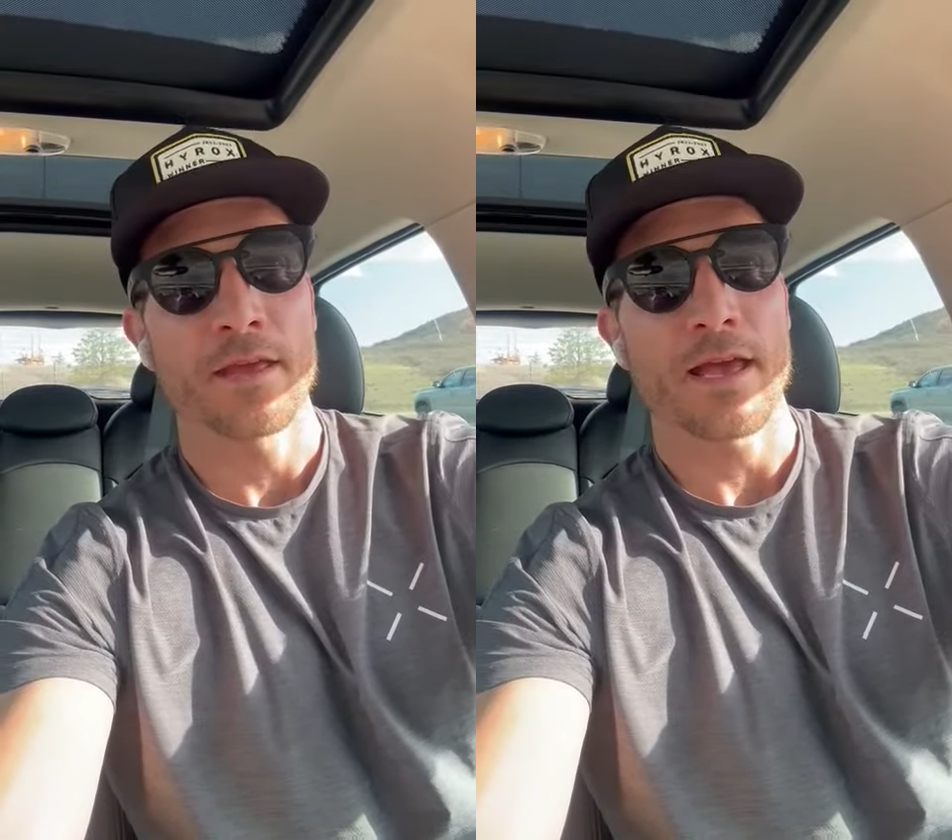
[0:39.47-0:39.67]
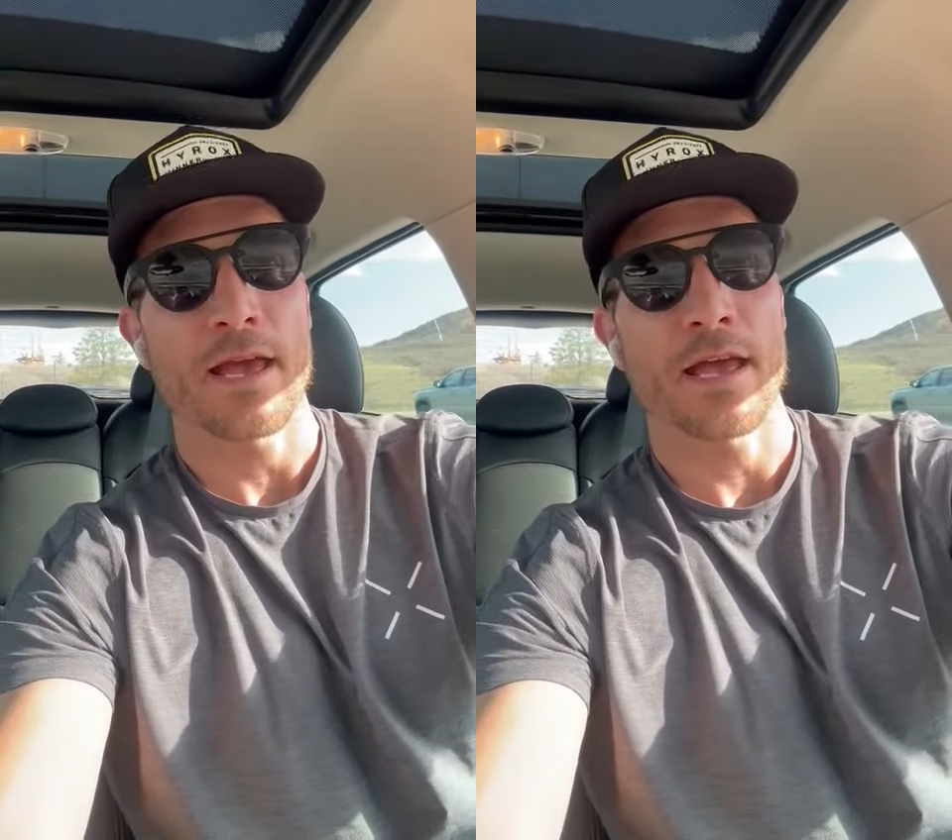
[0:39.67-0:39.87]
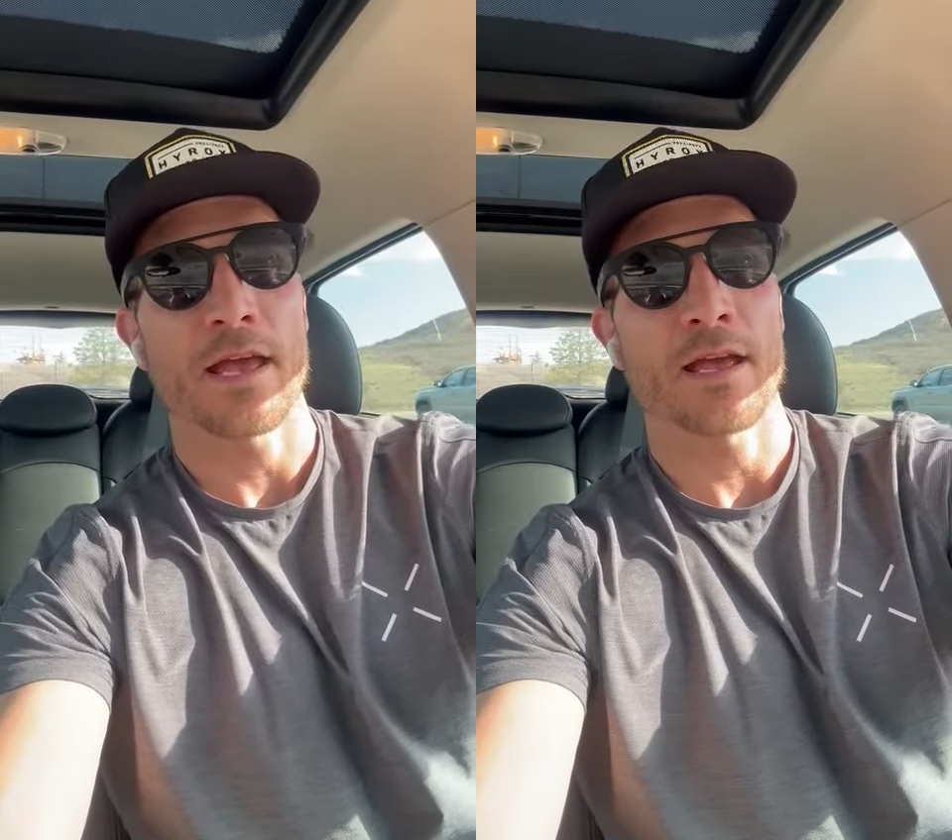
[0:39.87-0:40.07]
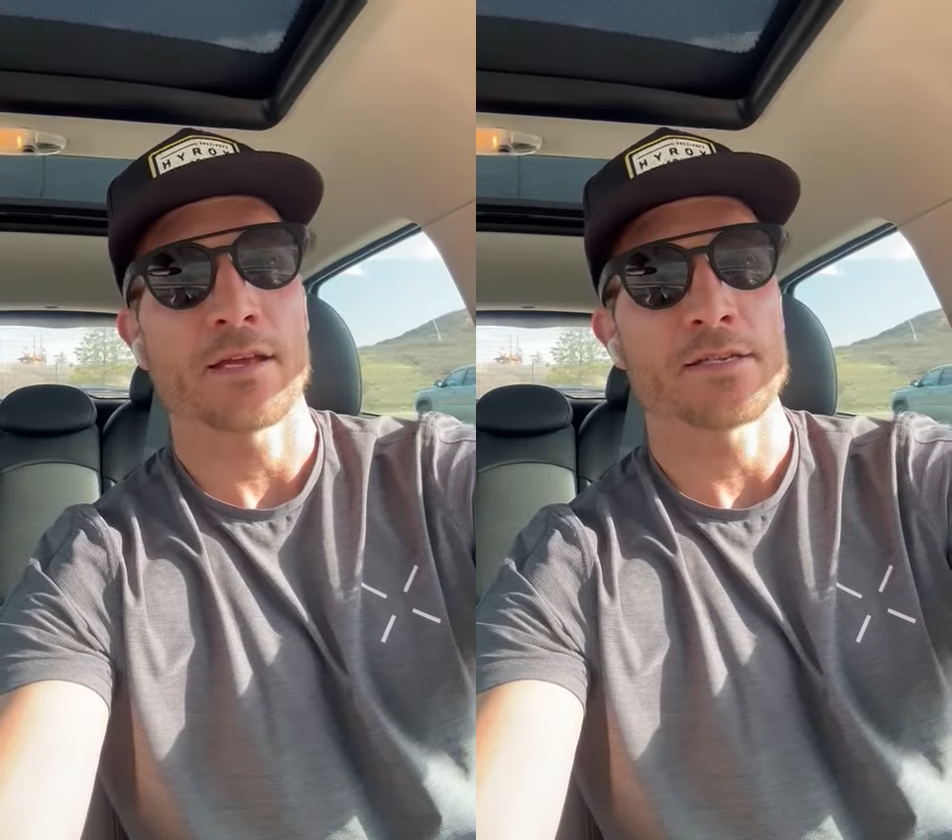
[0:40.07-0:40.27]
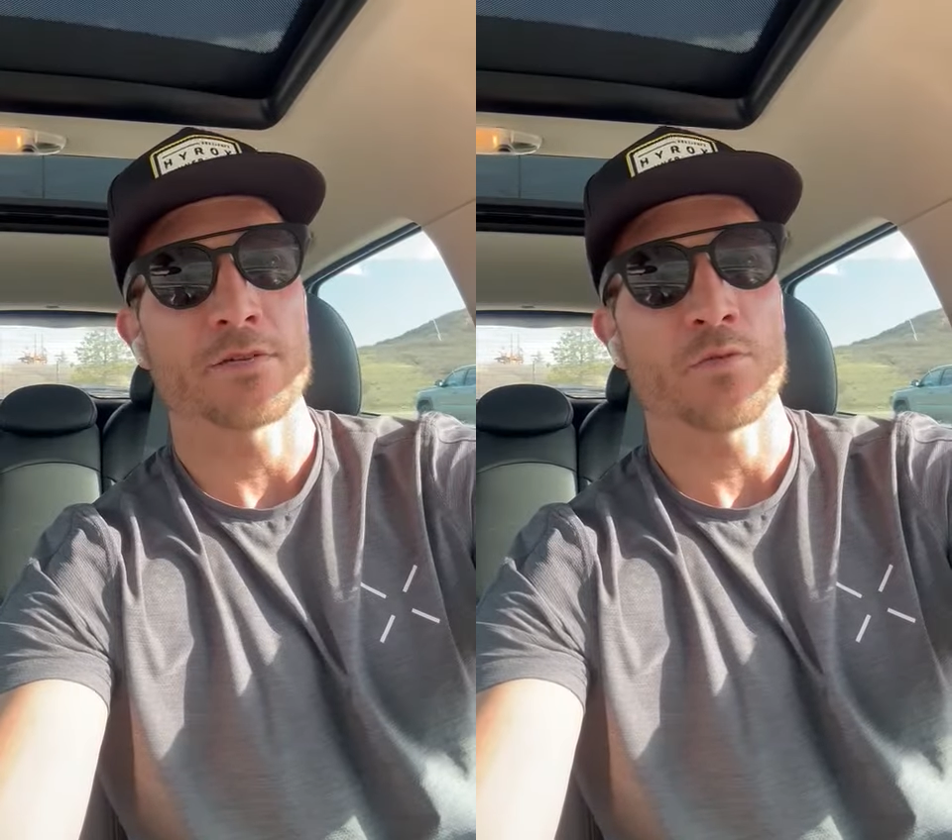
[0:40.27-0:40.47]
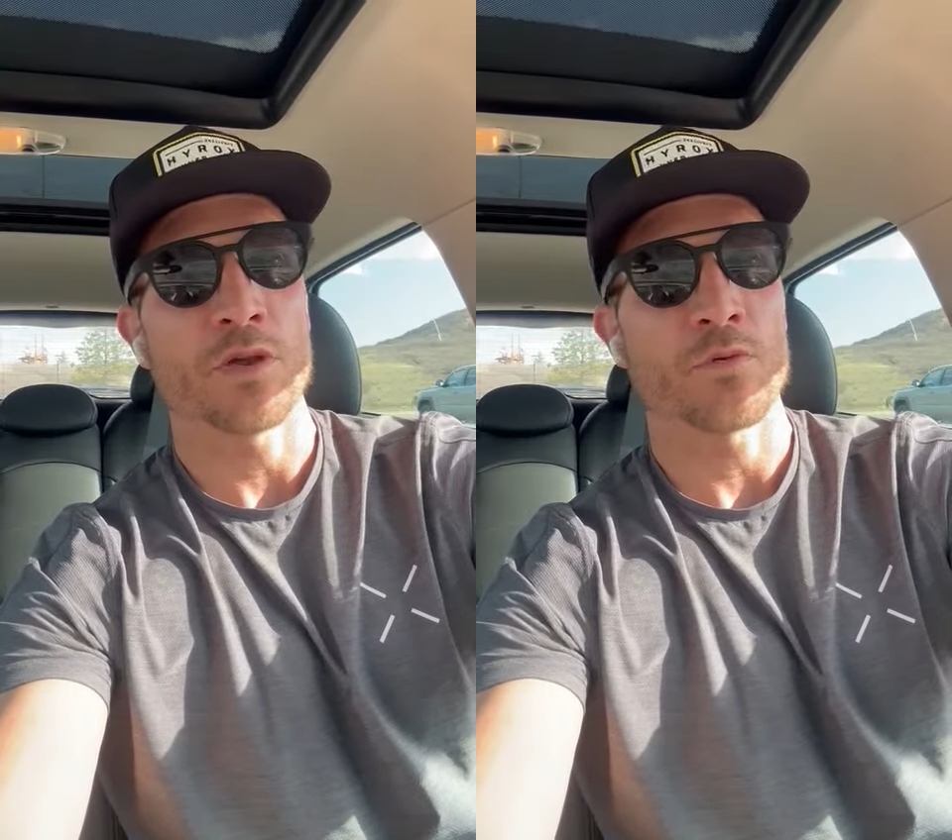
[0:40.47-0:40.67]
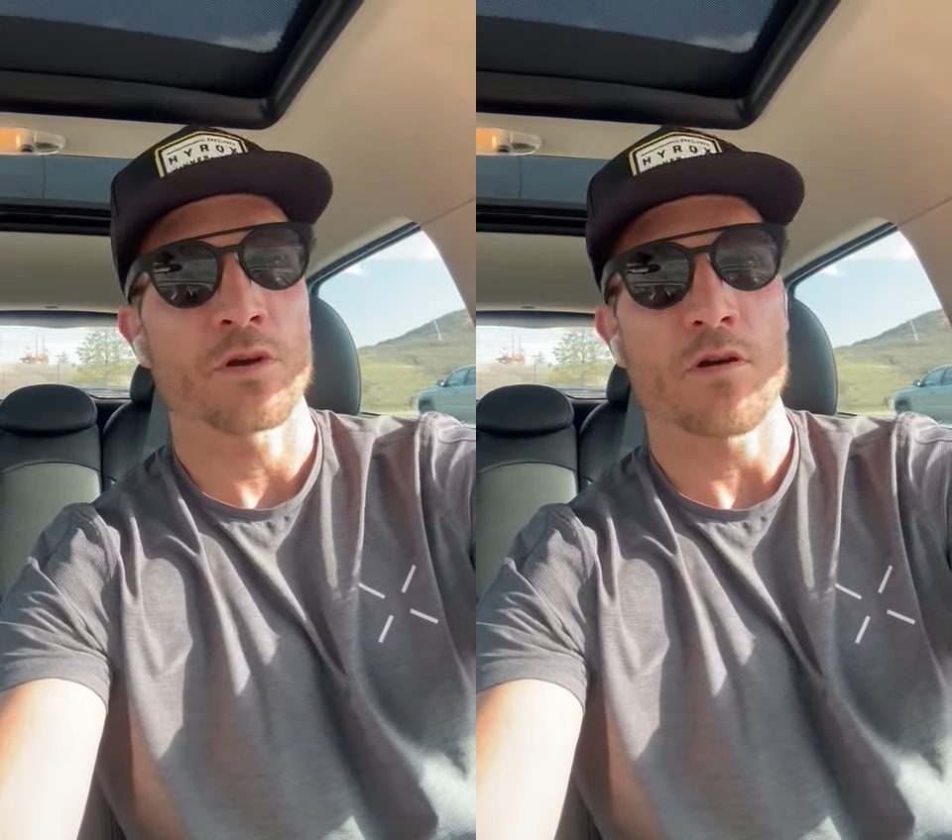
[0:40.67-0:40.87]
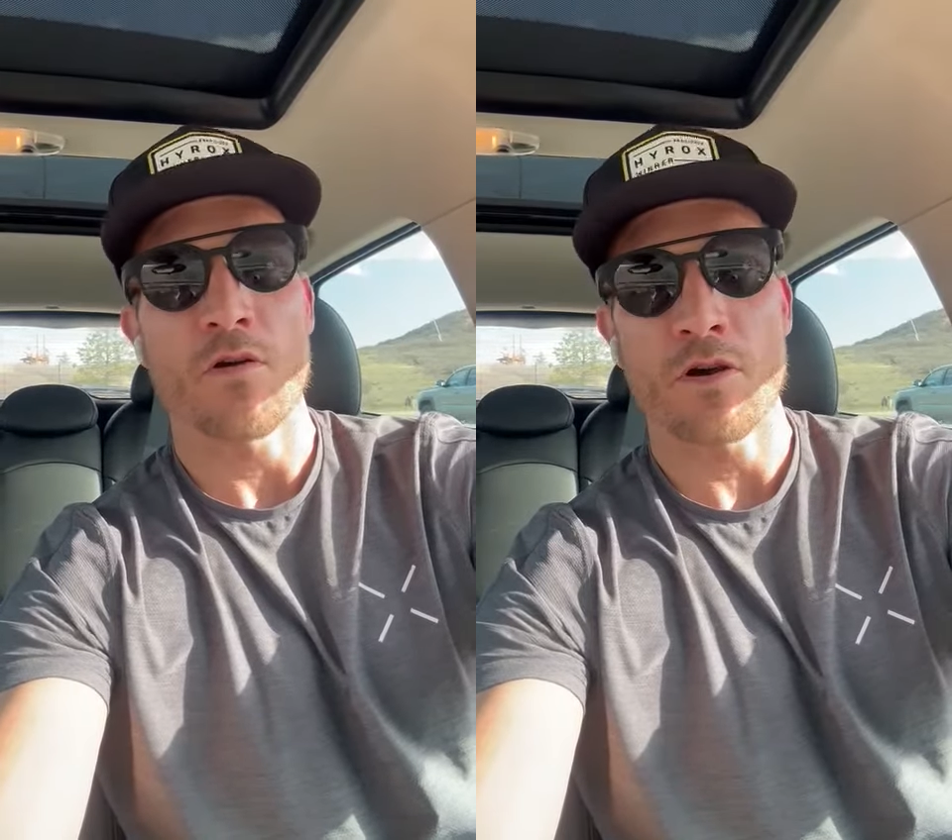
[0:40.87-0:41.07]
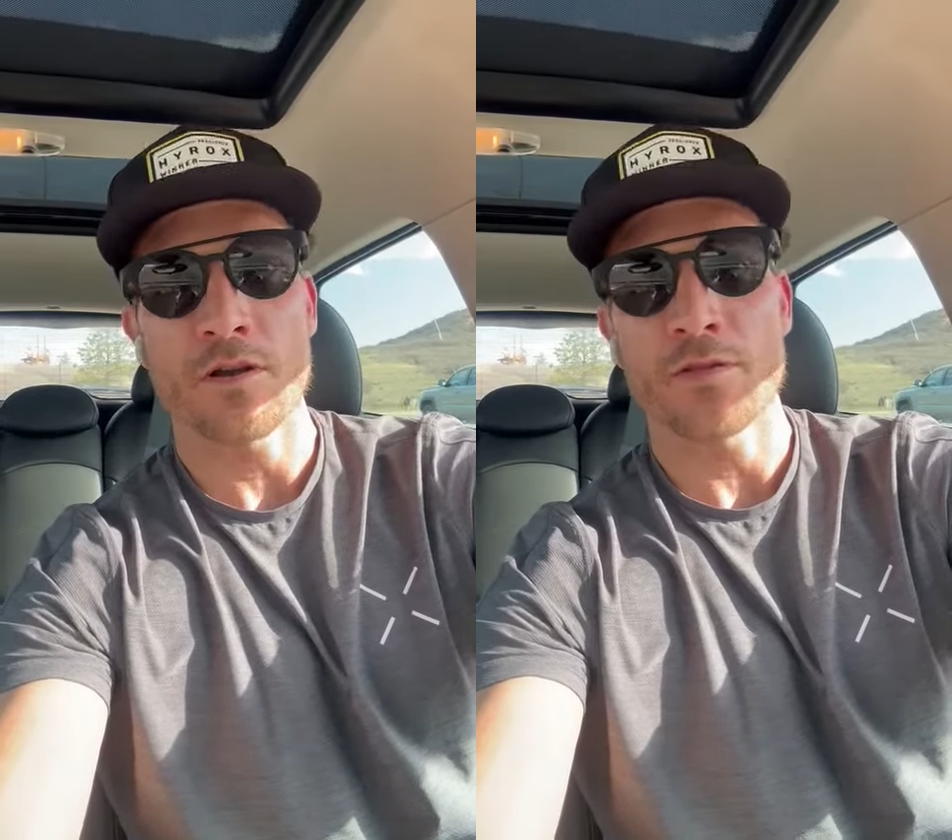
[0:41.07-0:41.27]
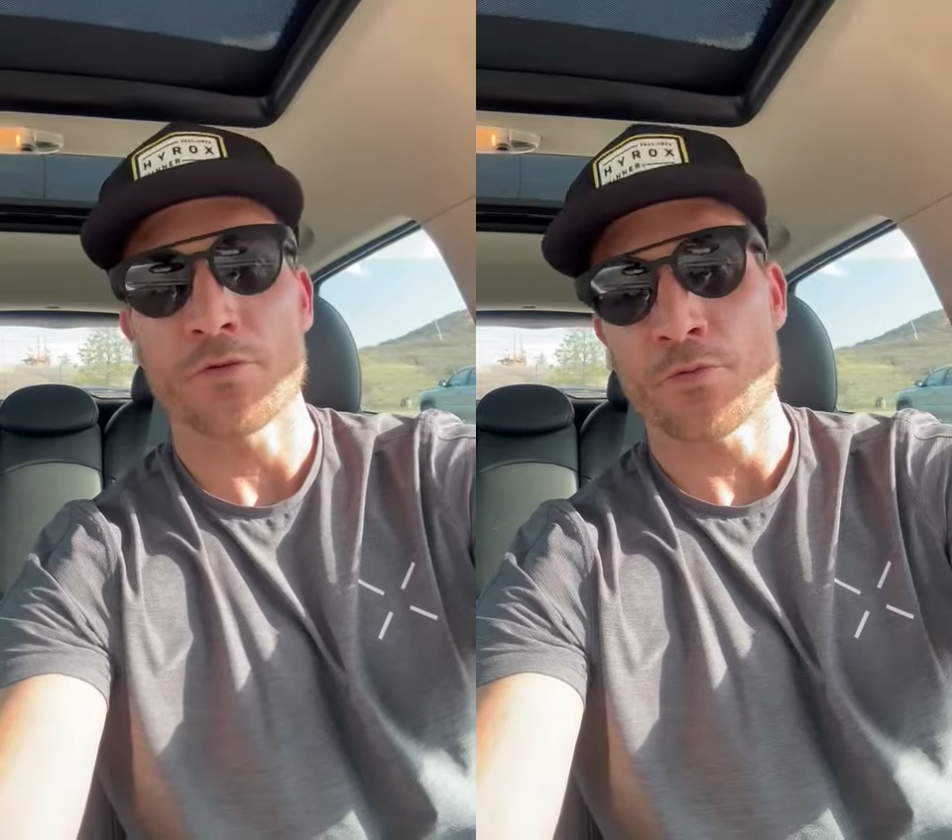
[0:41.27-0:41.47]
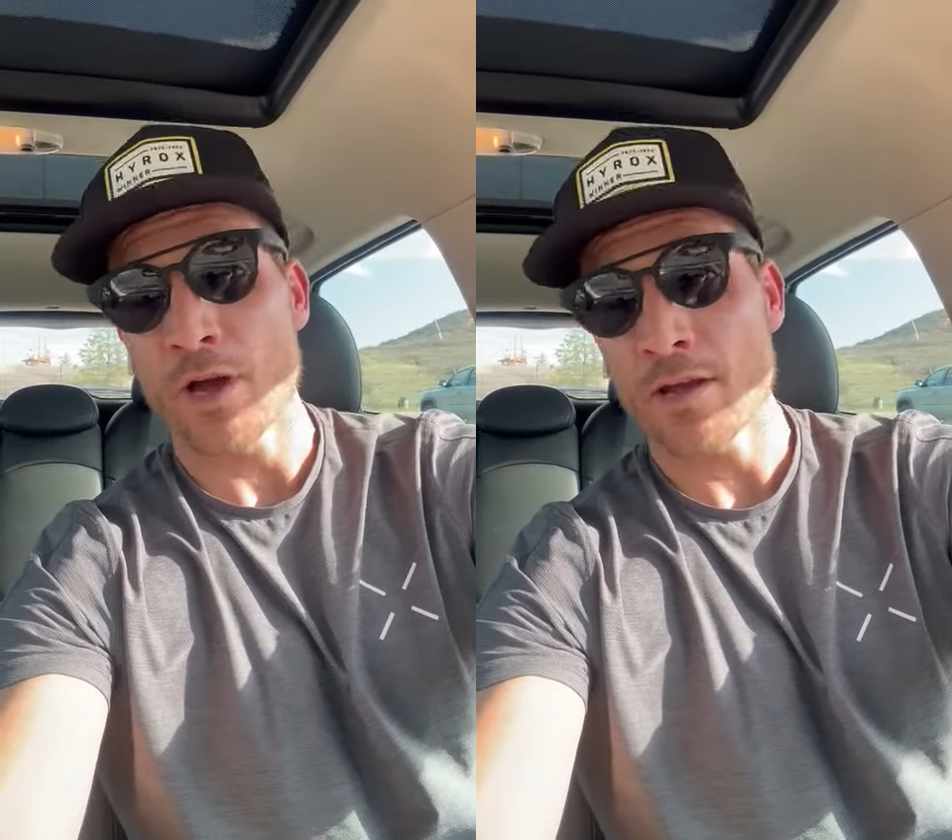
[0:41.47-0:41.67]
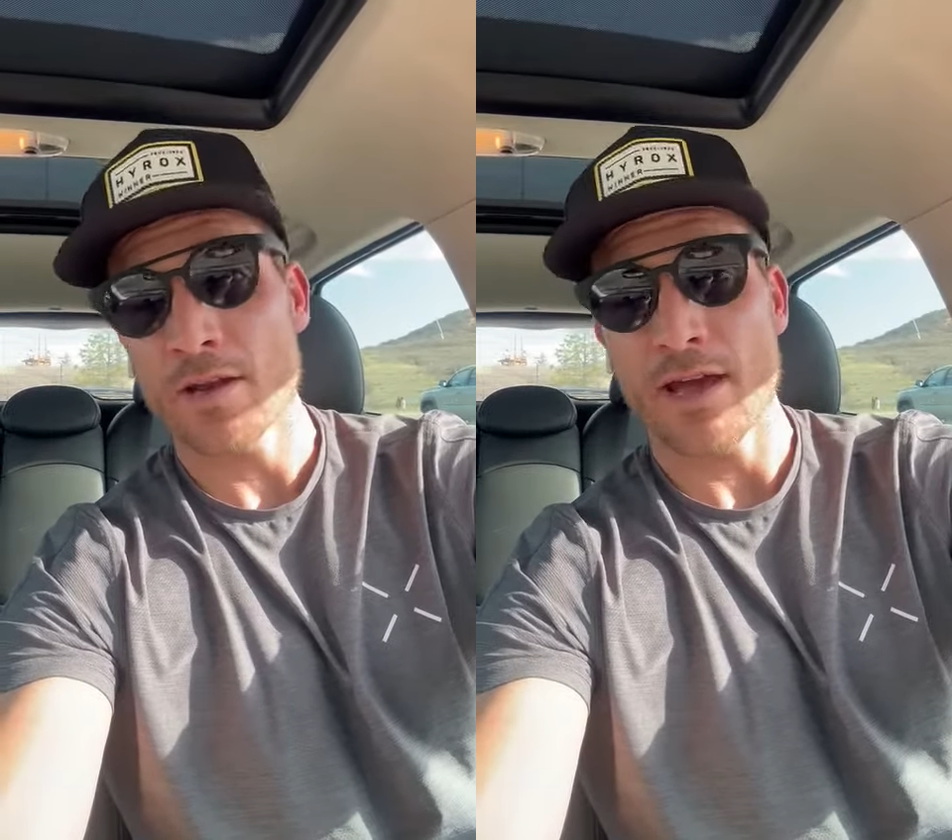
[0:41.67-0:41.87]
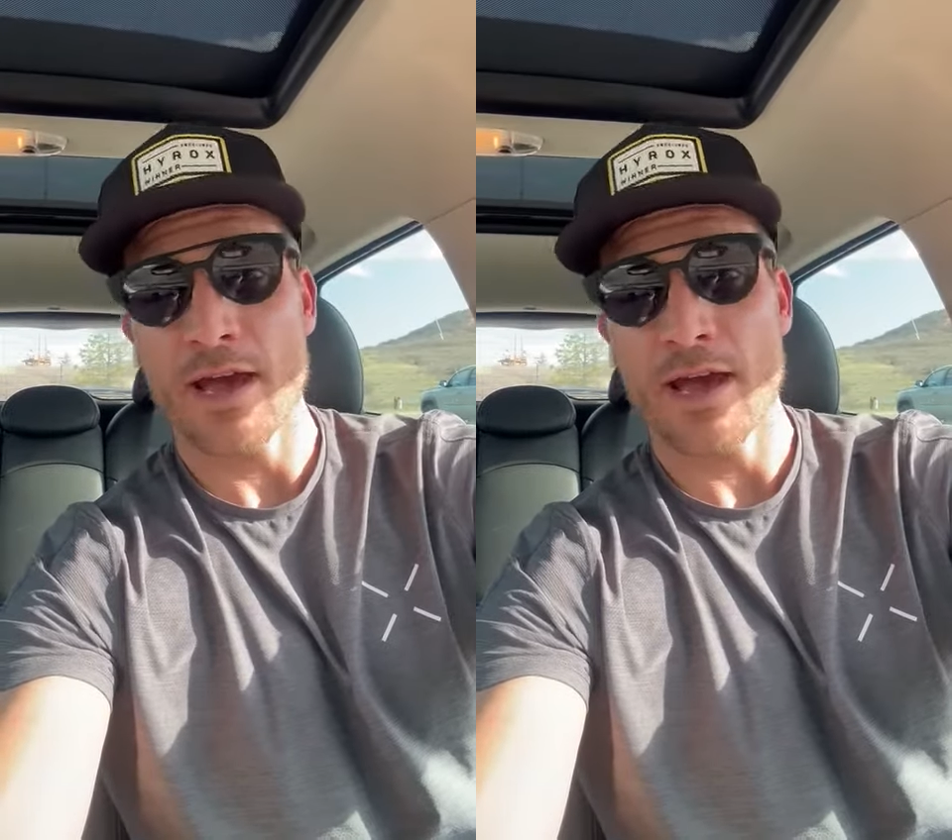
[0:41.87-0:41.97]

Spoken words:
and we were on the run